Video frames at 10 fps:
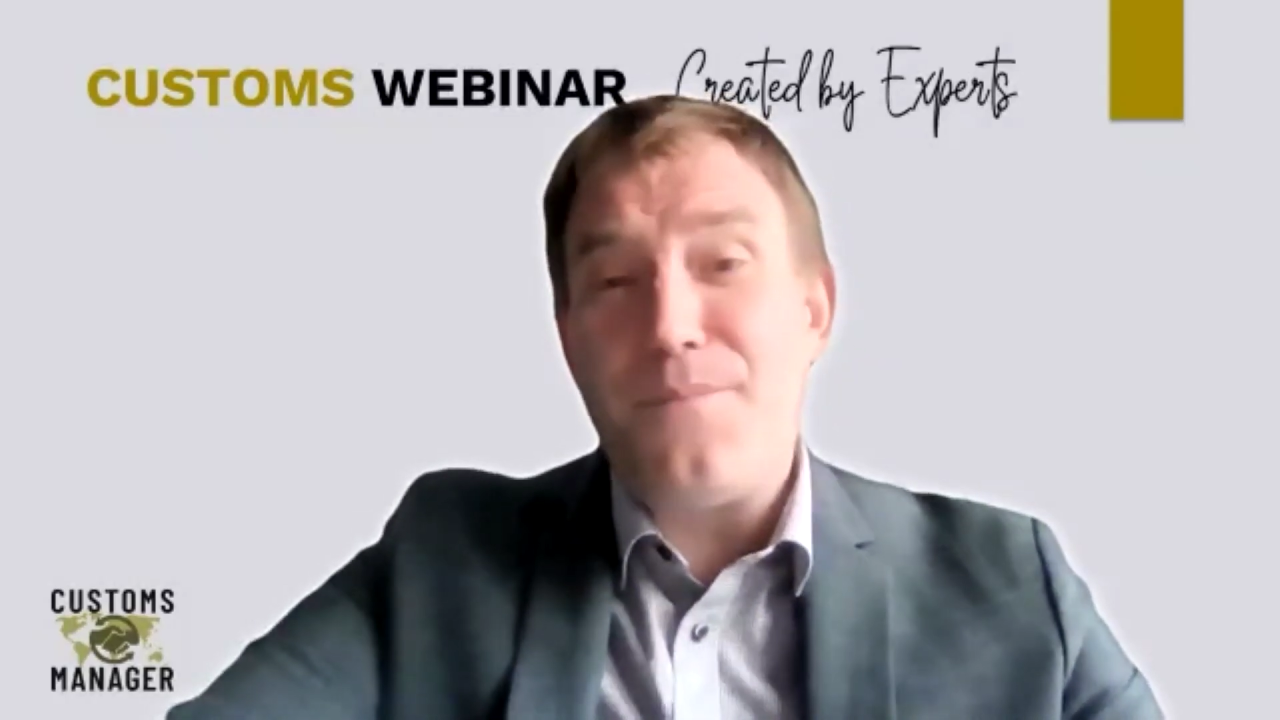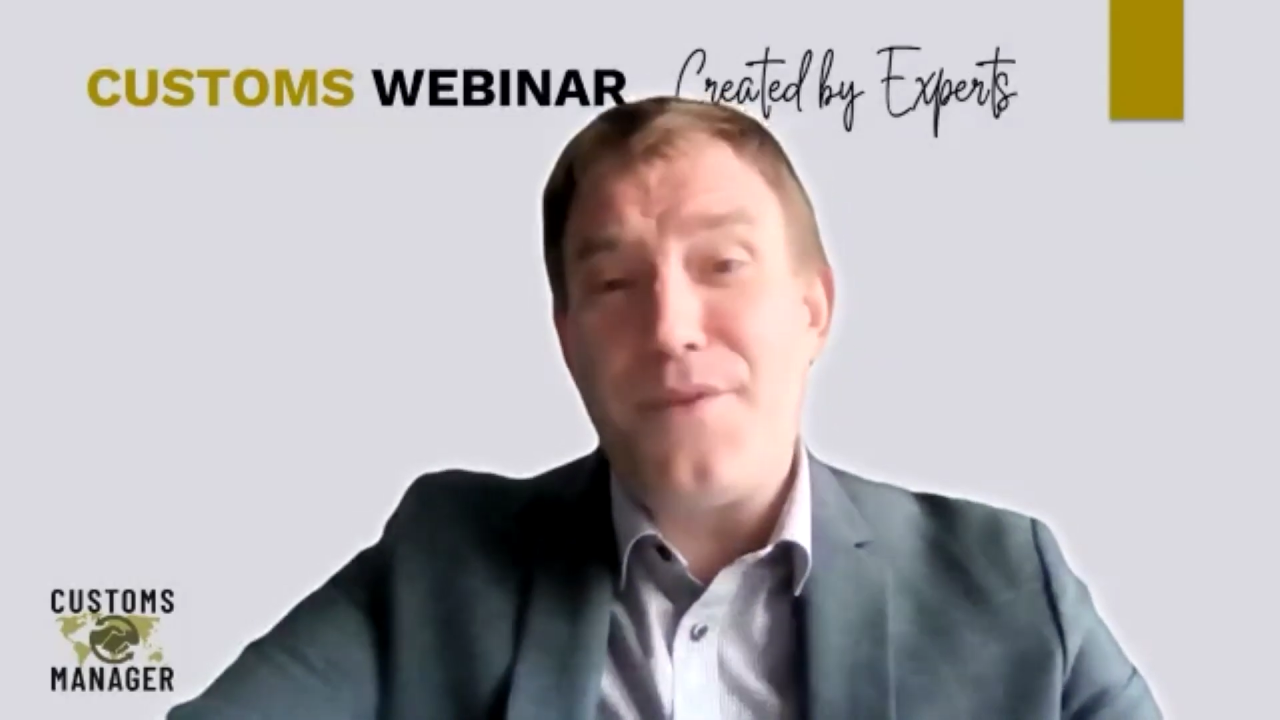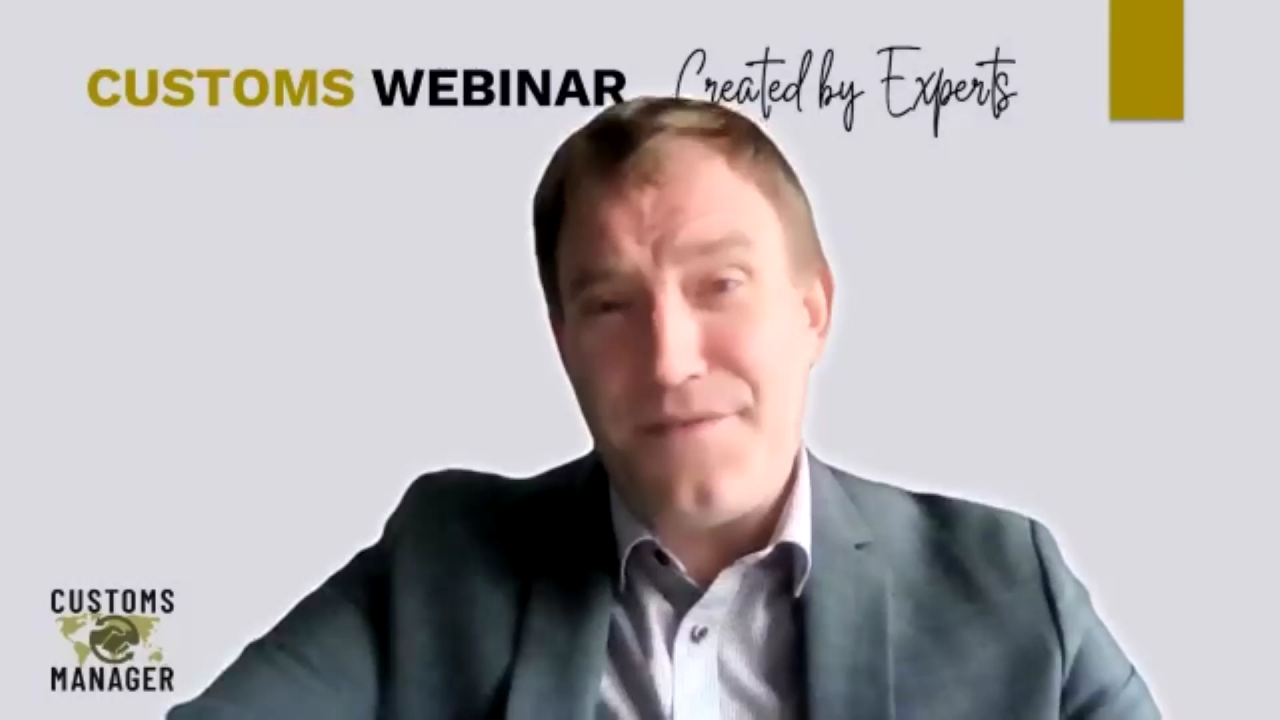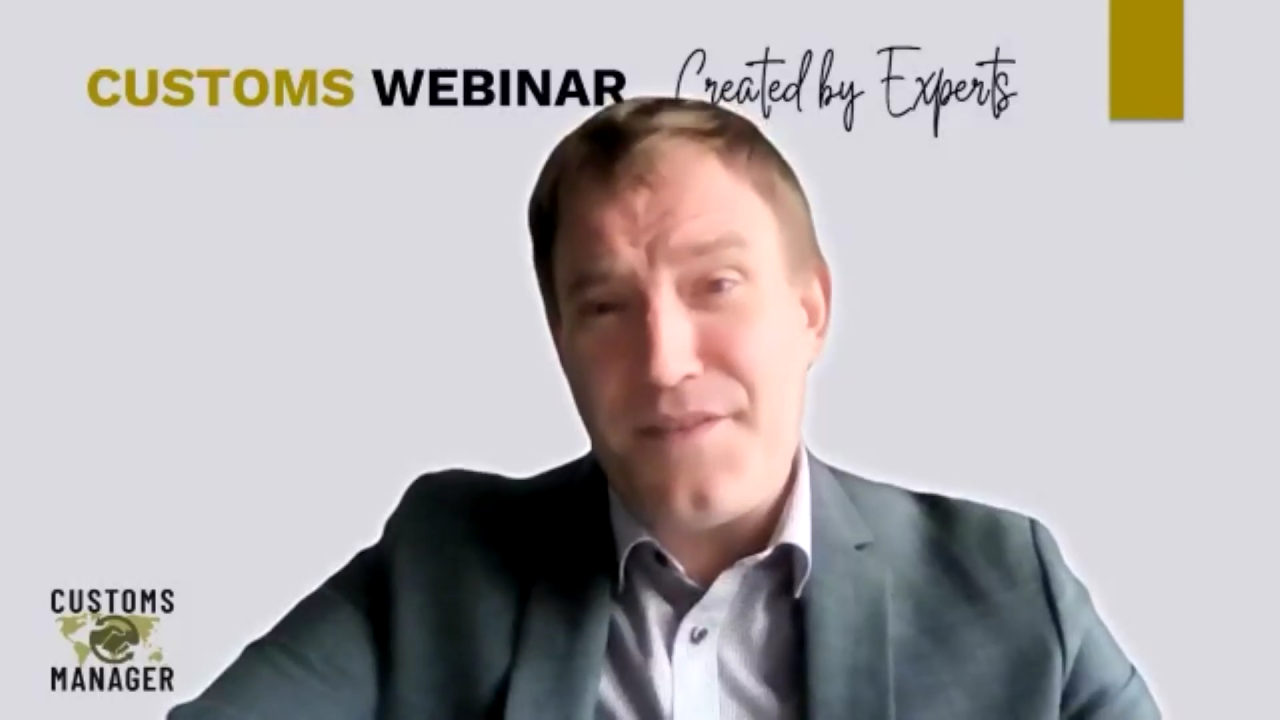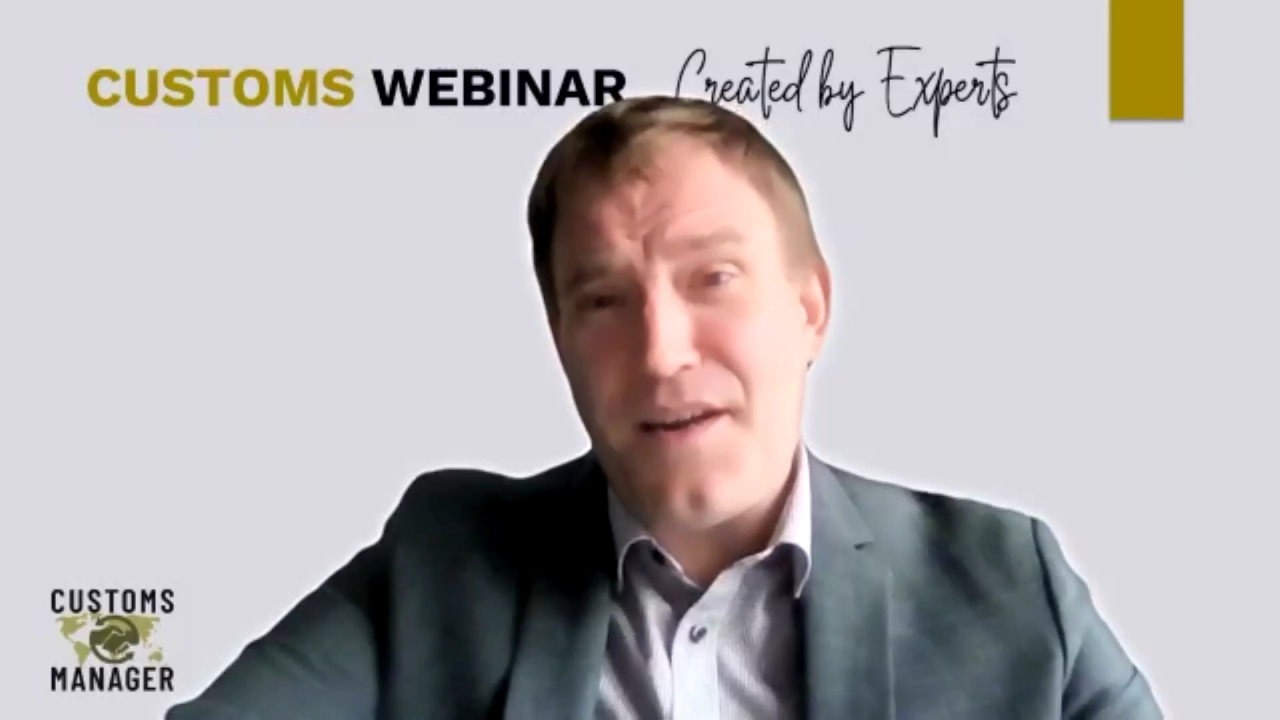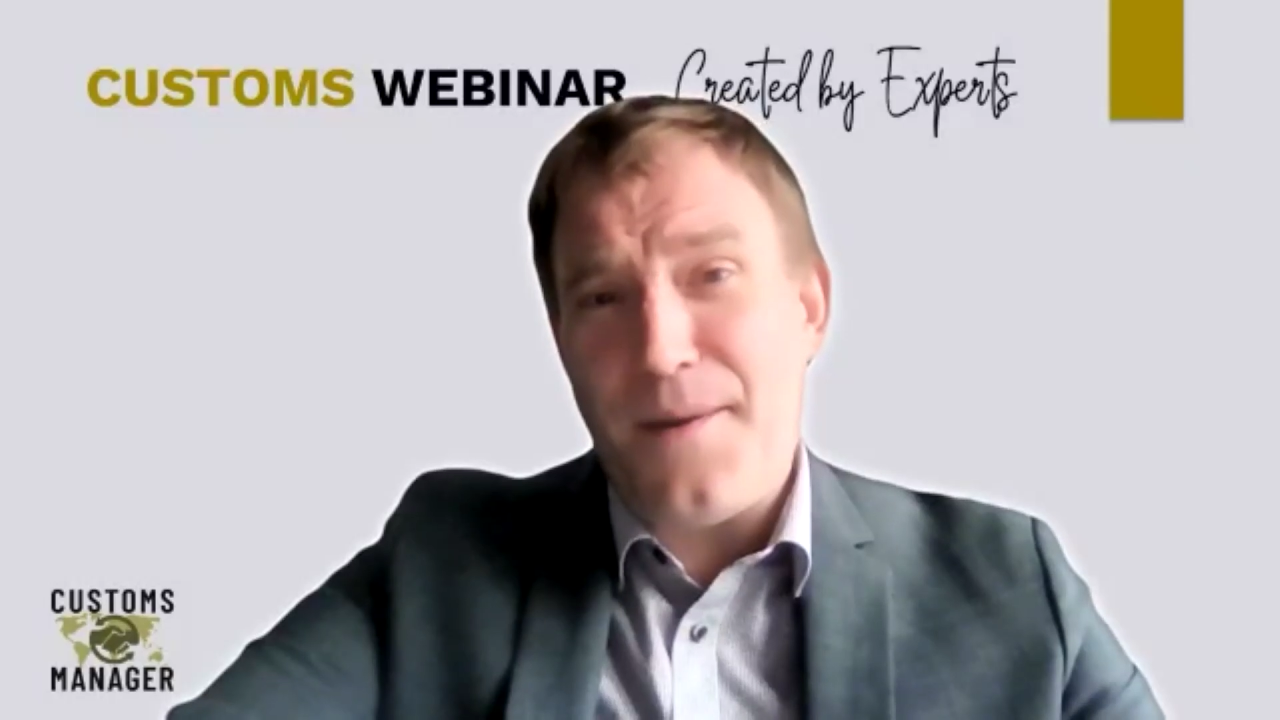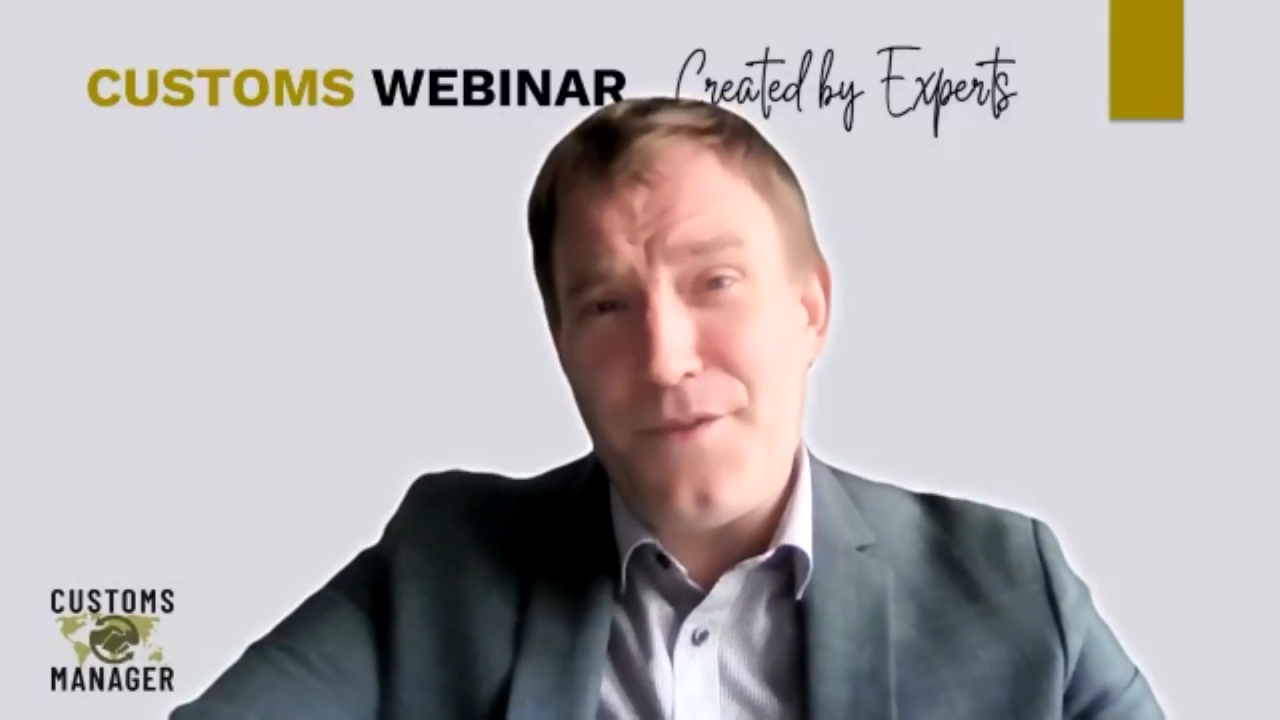bit of time,